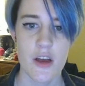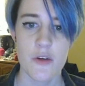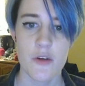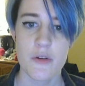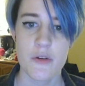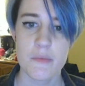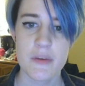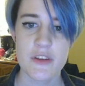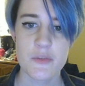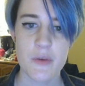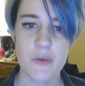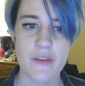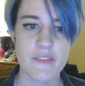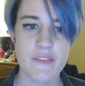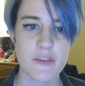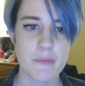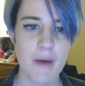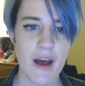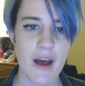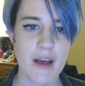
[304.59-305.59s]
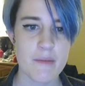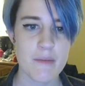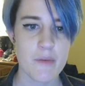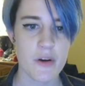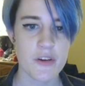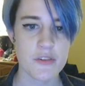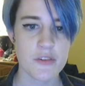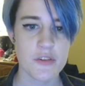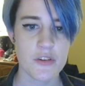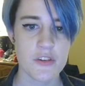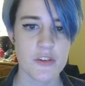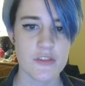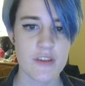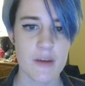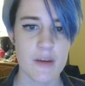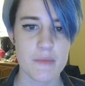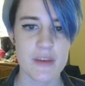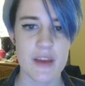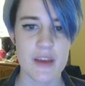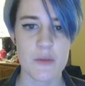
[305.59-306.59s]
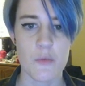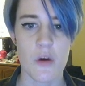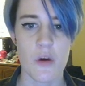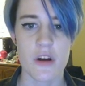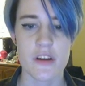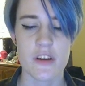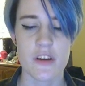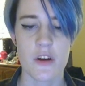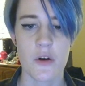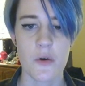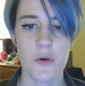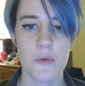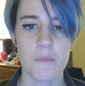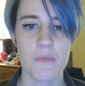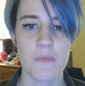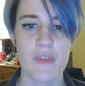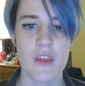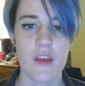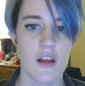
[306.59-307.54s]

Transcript: When Peach waved goodbye, Mario turned around and began walking home.